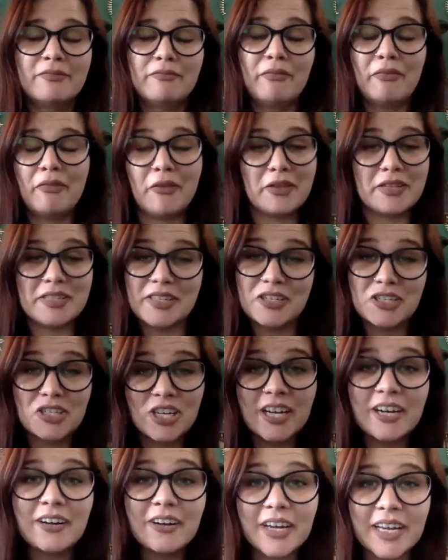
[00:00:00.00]
thus a
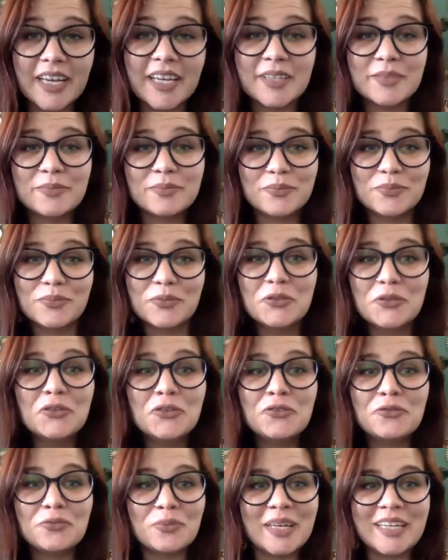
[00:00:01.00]
chariot,
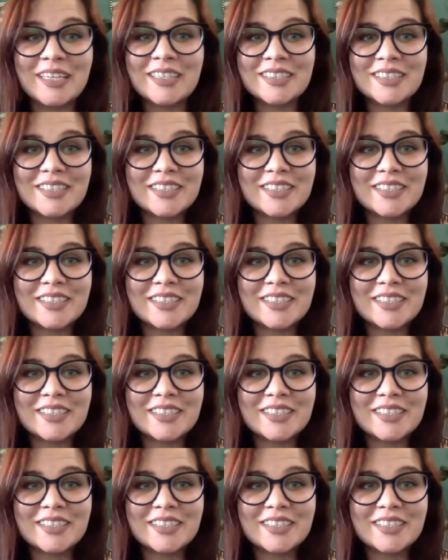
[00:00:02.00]
movement.